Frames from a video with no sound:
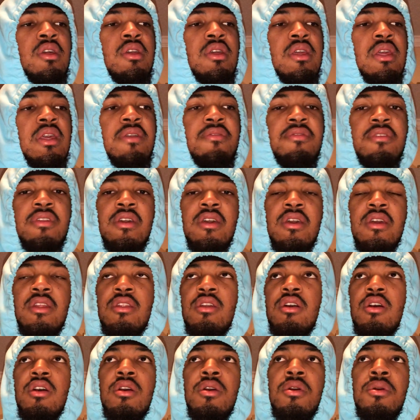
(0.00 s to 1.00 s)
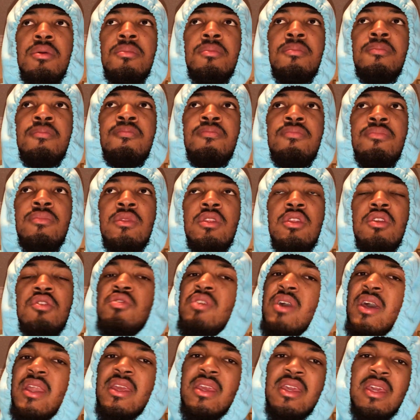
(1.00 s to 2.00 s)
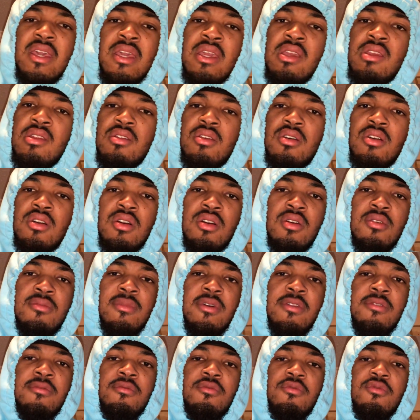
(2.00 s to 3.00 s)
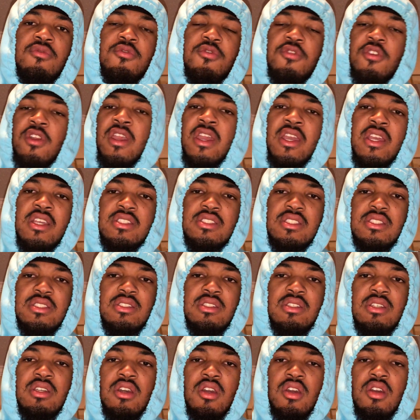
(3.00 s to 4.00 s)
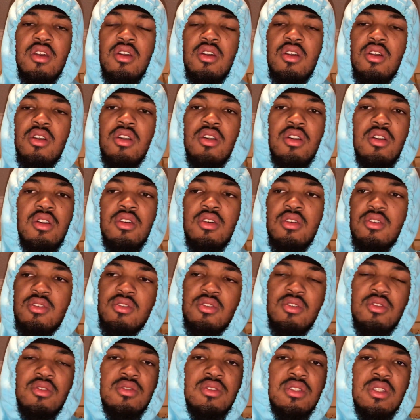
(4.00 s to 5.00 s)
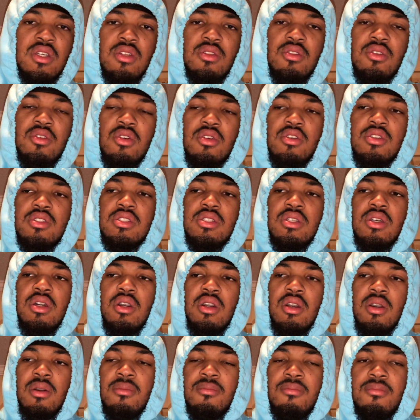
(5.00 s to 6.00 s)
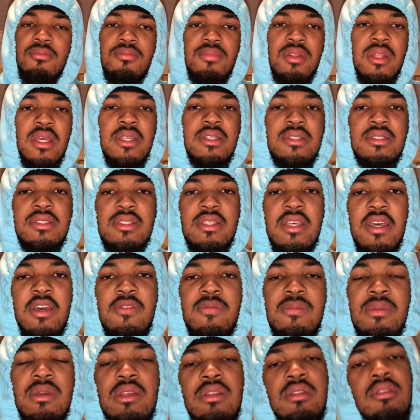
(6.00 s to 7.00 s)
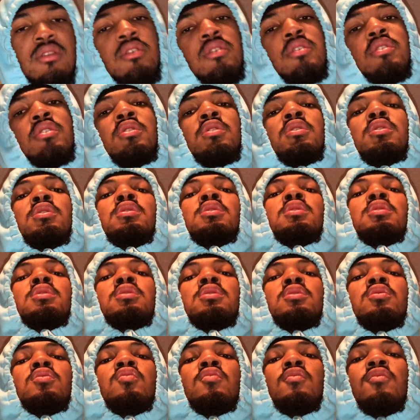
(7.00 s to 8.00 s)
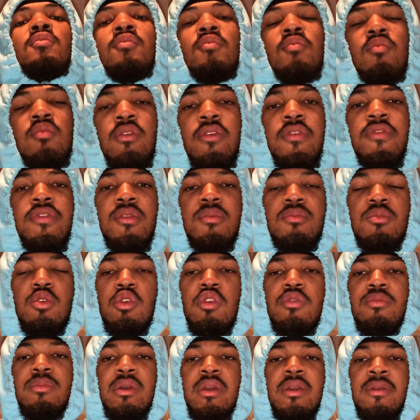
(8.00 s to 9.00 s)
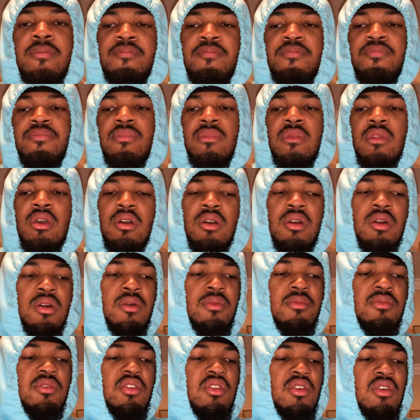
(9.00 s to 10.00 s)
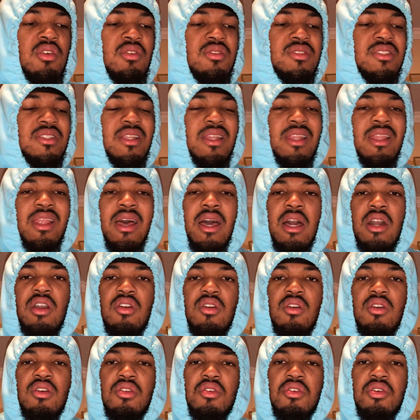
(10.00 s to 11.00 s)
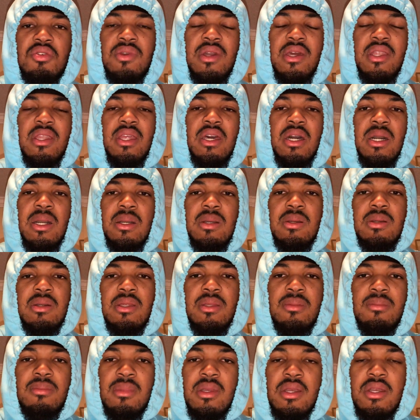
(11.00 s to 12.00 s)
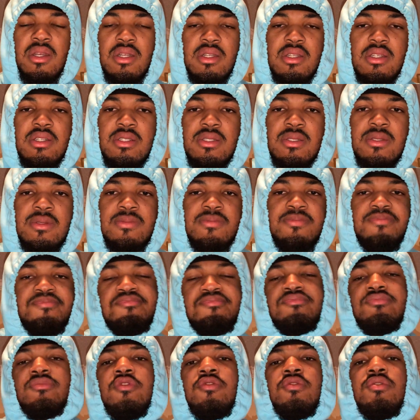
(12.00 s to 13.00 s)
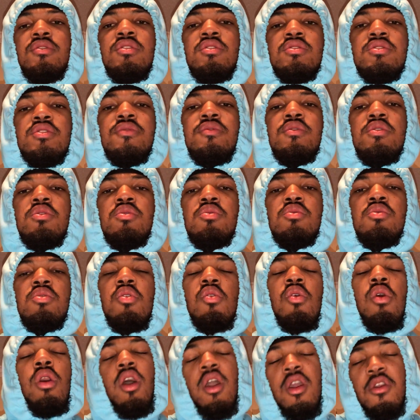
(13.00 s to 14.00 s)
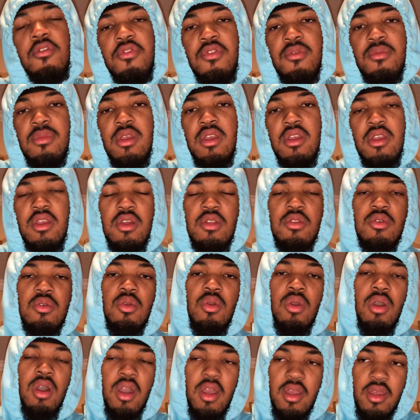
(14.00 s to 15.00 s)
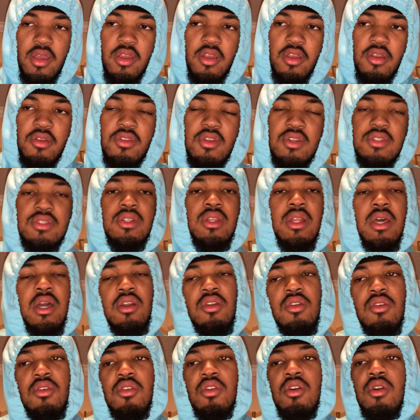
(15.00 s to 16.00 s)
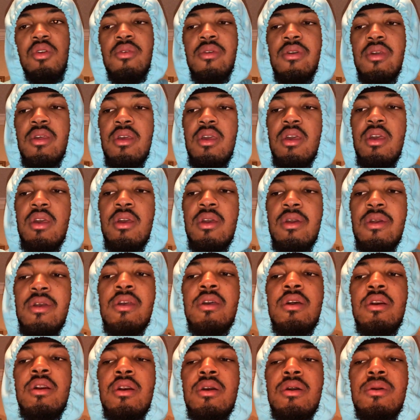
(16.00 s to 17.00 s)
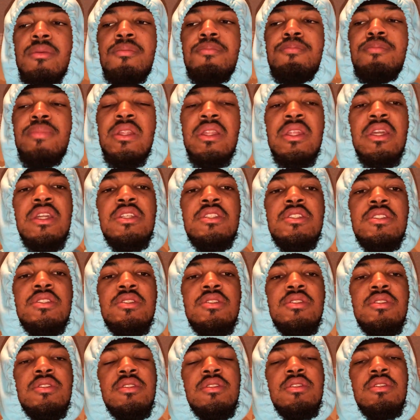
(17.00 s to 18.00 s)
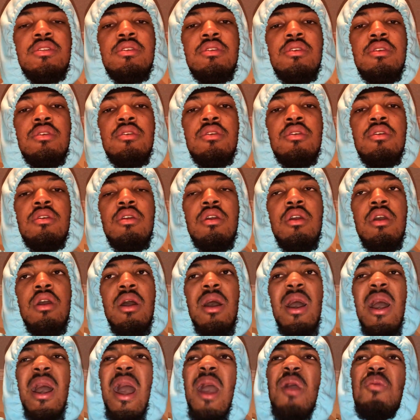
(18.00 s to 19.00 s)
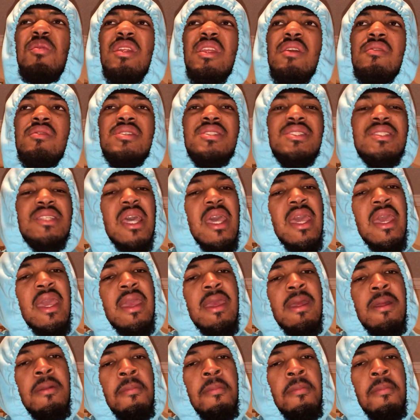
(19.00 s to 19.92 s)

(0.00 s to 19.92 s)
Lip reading: even in the United Kingdom and France. Those places have been with the movement. It's a lot going on right now in America. For those of you who aren't from here and who are here, there's a lot going on with police. I wouldn't even say